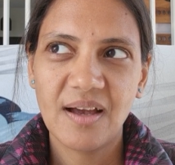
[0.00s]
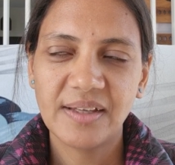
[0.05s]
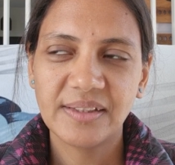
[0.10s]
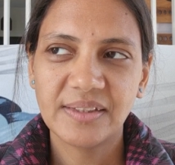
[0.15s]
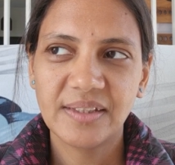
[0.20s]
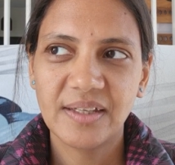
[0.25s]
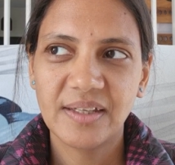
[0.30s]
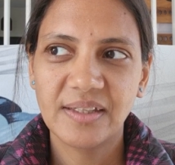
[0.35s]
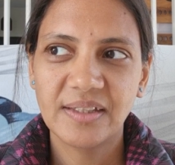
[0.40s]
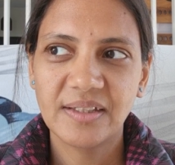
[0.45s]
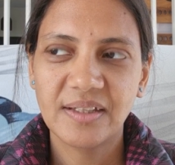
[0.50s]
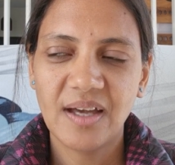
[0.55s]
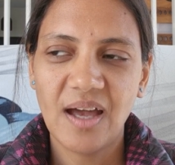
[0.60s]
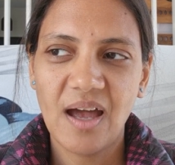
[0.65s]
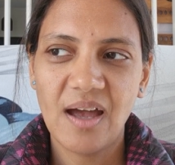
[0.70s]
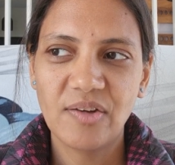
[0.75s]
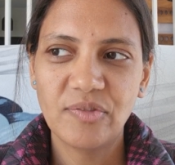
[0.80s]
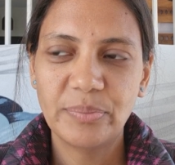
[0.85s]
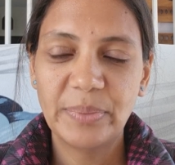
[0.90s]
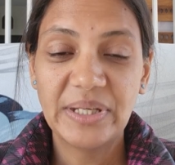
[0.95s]
I think
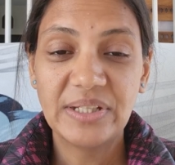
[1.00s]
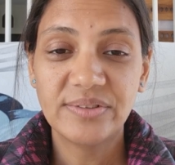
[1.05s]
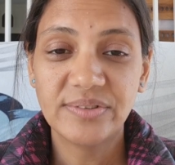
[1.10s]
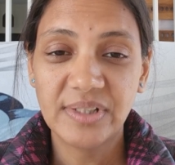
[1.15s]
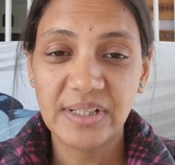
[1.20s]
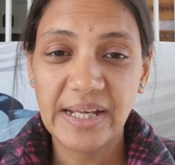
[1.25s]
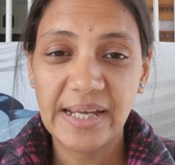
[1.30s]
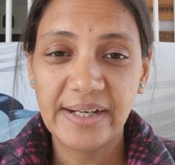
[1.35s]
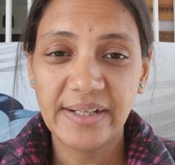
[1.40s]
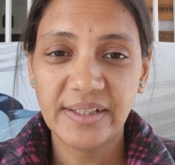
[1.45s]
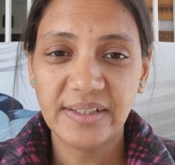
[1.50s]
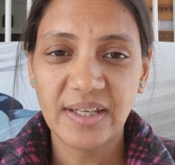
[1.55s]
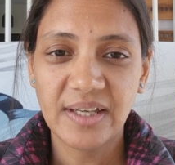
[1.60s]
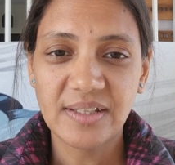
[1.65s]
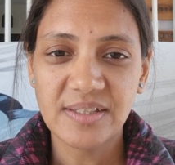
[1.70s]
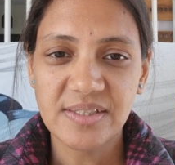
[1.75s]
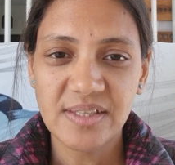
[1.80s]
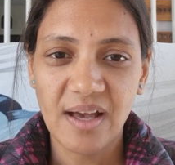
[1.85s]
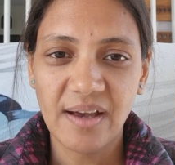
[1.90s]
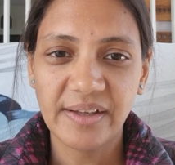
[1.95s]
I've been relating
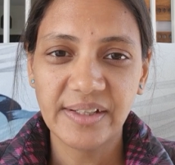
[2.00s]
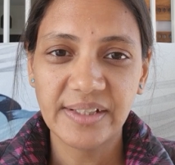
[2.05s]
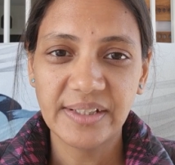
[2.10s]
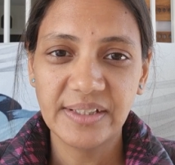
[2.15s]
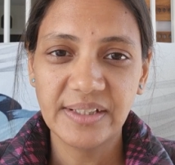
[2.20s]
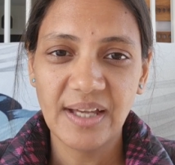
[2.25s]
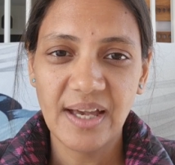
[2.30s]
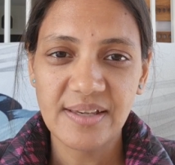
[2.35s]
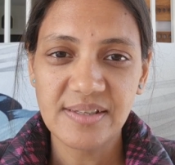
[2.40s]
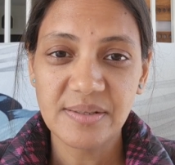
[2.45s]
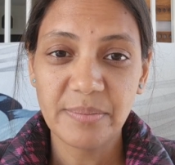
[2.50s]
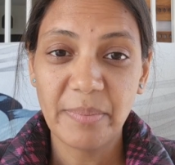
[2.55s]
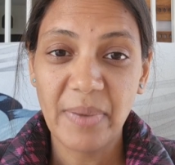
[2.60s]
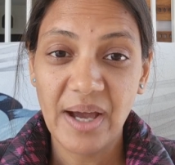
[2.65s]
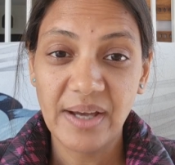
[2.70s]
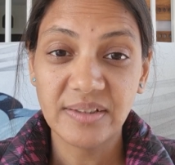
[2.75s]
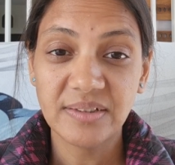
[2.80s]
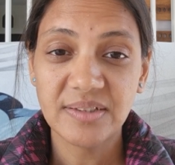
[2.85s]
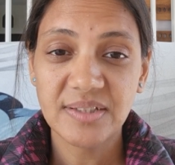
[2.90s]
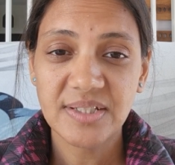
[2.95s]
anxiety as a
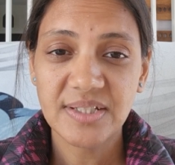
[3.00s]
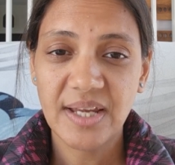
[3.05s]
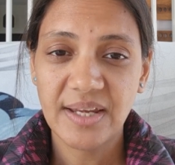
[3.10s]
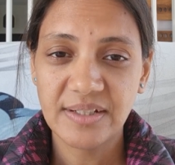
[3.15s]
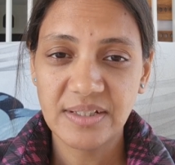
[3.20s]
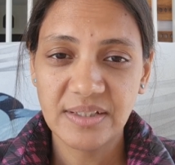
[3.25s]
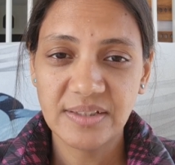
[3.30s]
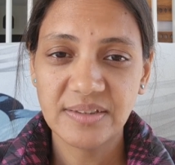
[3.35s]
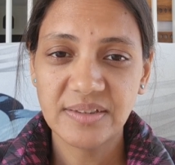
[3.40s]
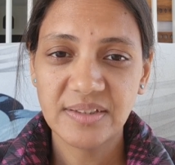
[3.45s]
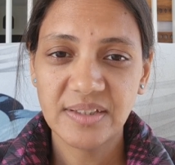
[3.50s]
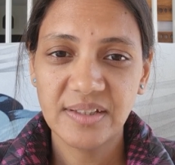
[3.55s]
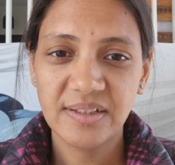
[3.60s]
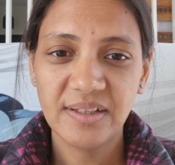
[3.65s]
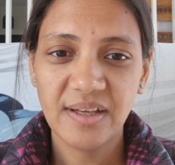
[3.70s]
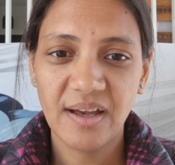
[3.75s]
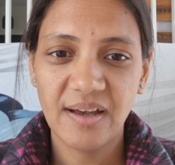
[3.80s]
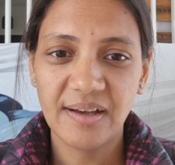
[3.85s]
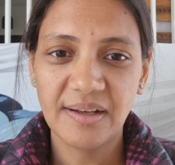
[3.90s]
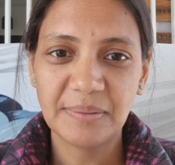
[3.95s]
mind's
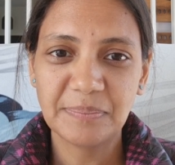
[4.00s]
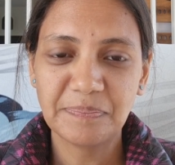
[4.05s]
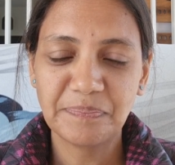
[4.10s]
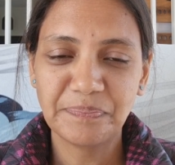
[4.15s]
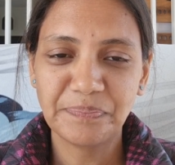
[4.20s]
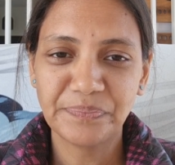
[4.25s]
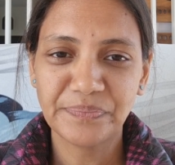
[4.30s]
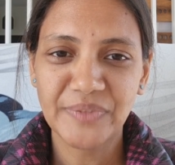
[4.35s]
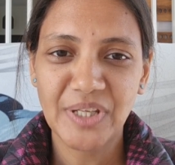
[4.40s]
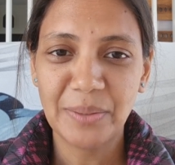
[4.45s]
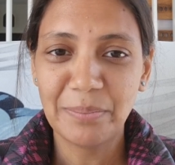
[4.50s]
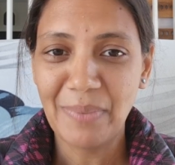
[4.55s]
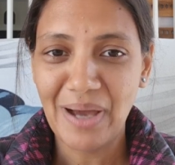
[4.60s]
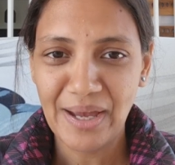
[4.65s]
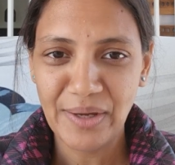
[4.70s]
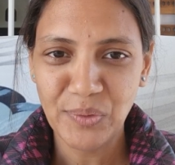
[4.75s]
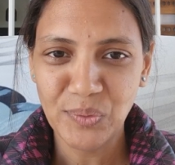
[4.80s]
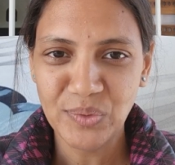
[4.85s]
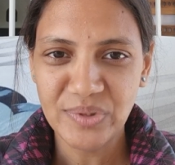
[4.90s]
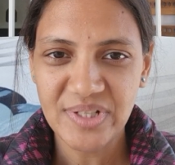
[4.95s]
tendency in
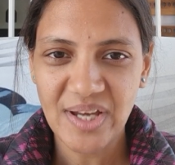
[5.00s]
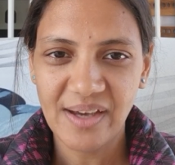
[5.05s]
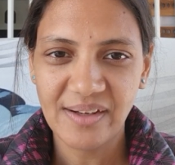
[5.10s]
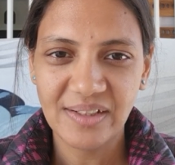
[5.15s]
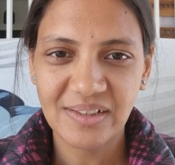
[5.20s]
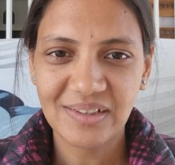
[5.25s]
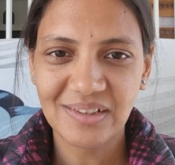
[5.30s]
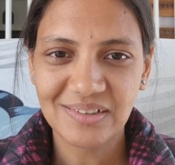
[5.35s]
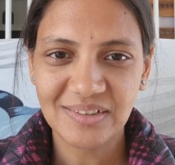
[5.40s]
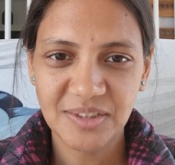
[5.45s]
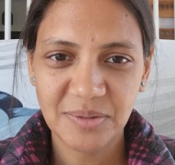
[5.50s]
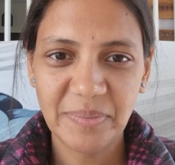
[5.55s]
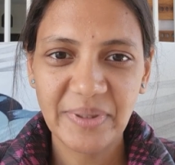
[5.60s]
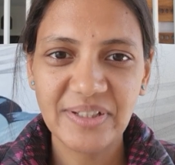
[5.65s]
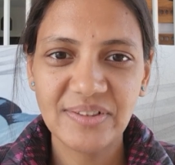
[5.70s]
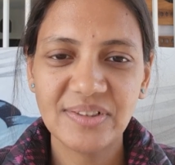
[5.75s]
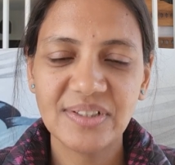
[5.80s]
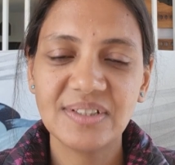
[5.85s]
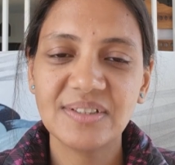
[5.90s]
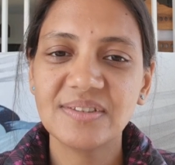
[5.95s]
my own direct
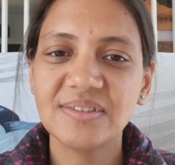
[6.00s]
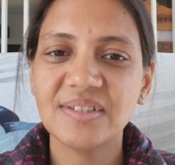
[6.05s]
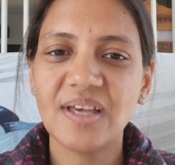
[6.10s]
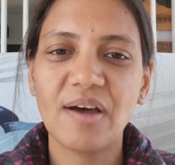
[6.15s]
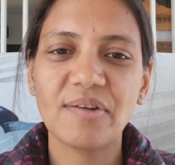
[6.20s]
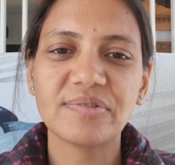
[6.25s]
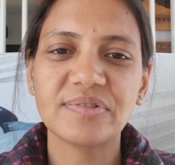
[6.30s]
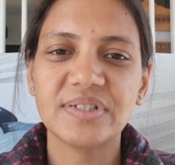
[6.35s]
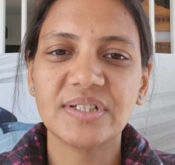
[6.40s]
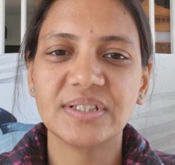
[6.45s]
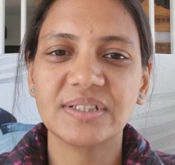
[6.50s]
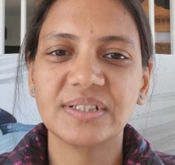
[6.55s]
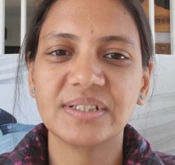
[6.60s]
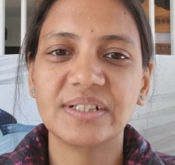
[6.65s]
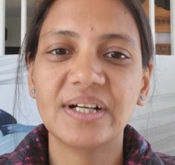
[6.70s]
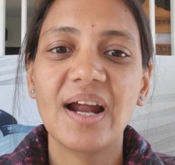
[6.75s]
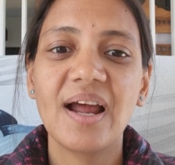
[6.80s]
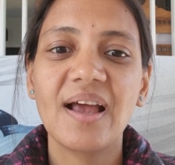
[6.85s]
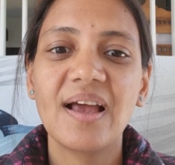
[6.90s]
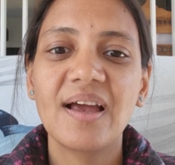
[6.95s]
experience
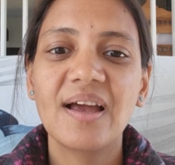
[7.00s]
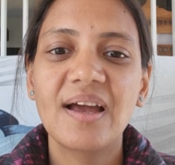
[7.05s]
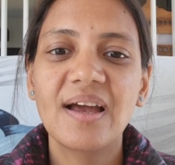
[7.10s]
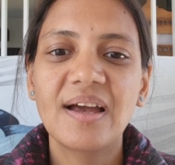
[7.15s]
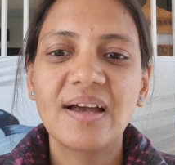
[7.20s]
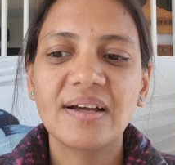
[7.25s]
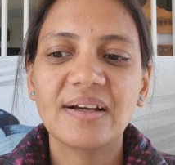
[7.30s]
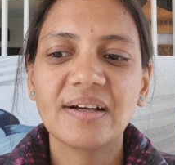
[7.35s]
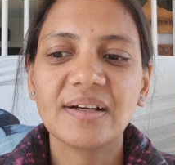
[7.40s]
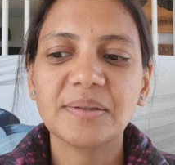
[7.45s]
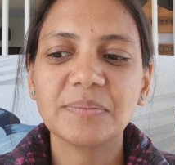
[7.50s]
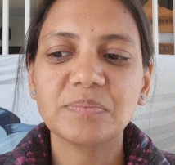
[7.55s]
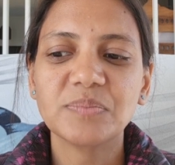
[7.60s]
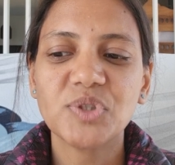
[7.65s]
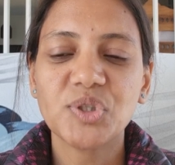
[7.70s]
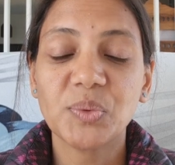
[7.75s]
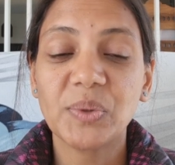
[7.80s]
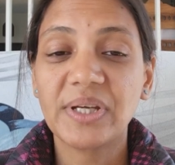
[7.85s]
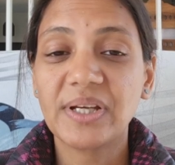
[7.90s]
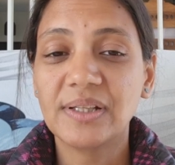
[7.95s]
after
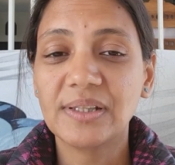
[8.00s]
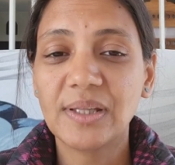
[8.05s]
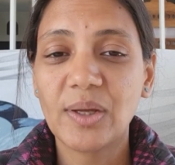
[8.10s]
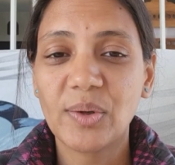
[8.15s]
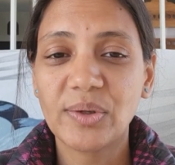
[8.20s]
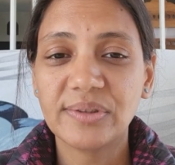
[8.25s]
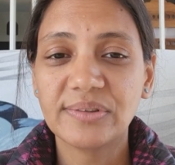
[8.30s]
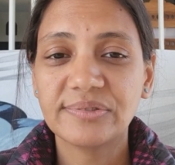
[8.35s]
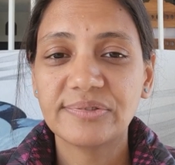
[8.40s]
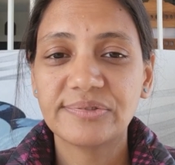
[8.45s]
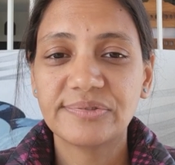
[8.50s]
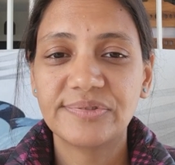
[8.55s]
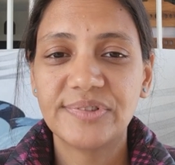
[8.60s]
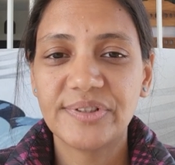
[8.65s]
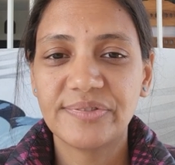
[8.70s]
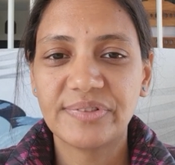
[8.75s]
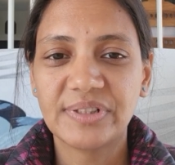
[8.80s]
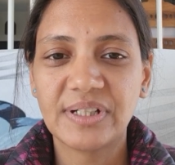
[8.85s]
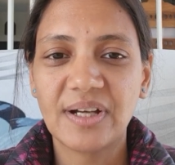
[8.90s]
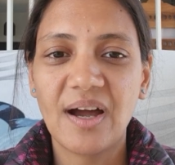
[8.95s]
doing a lot of
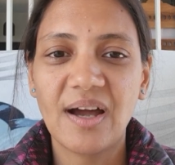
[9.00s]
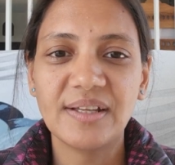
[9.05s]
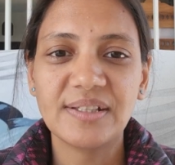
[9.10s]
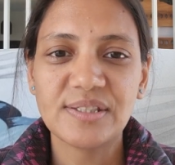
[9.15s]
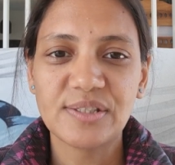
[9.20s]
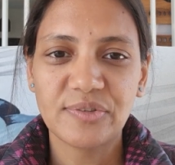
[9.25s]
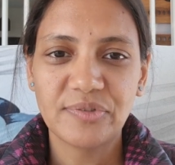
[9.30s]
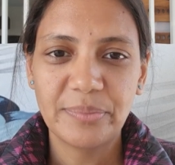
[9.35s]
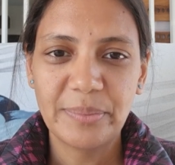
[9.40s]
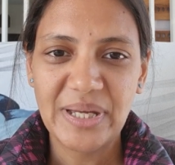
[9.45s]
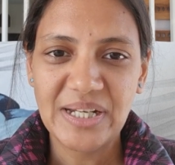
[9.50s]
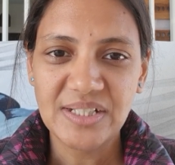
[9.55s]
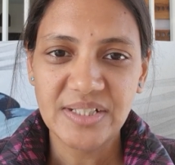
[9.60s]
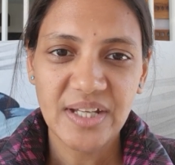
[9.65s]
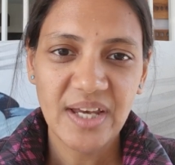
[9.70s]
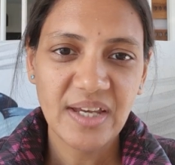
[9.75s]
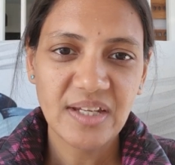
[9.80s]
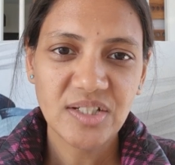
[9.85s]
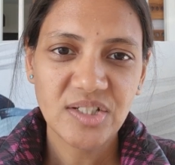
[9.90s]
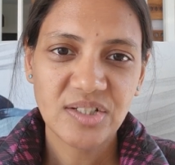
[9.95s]
different kinds of
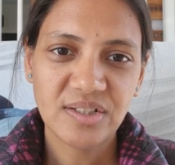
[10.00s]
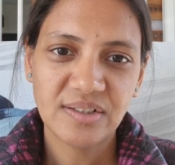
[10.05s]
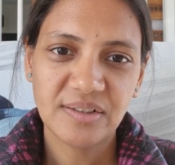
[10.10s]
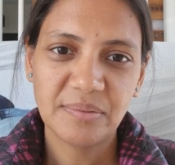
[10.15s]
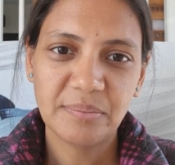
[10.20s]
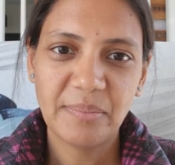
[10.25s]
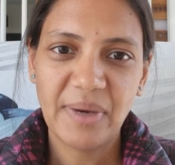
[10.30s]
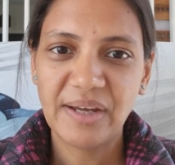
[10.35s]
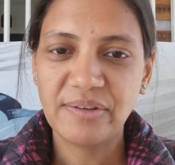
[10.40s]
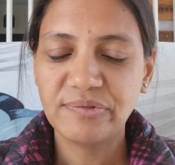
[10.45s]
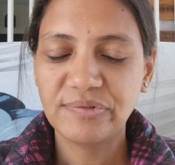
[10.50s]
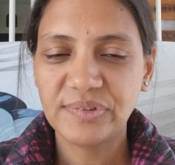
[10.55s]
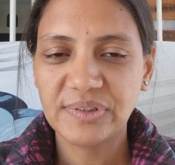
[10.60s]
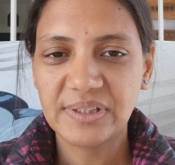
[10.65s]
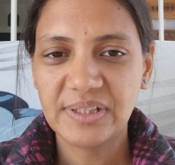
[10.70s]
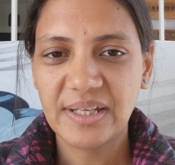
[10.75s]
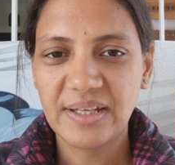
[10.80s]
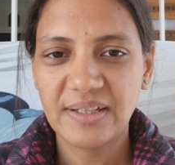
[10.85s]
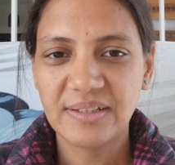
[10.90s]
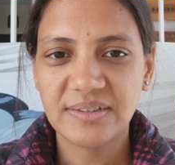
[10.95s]
meditation,
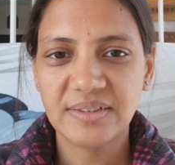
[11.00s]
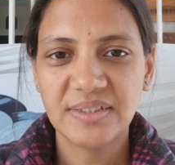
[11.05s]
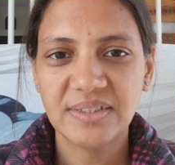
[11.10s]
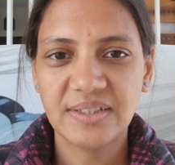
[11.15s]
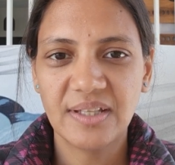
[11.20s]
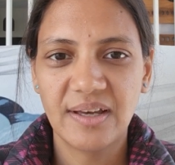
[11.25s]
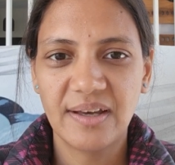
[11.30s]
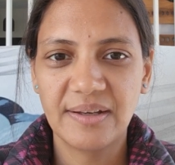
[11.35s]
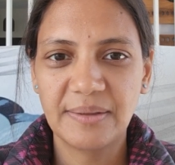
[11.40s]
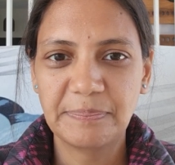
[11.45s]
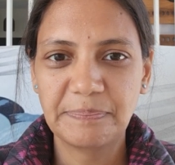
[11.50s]
mindfulness,